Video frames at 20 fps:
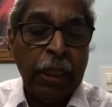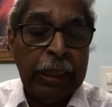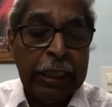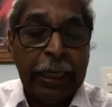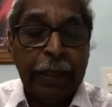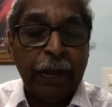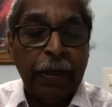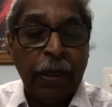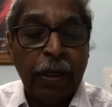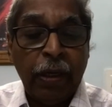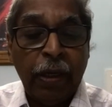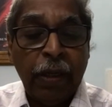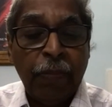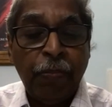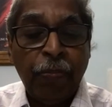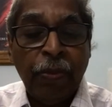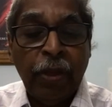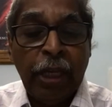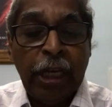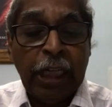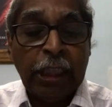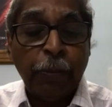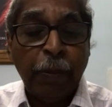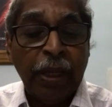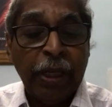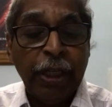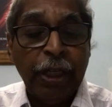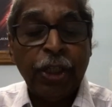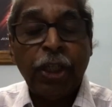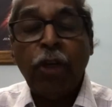Then,
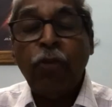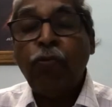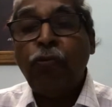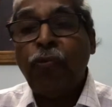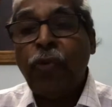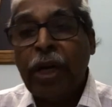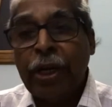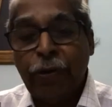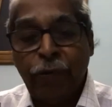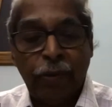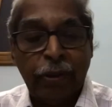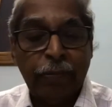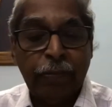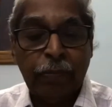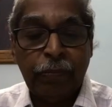explanation 5.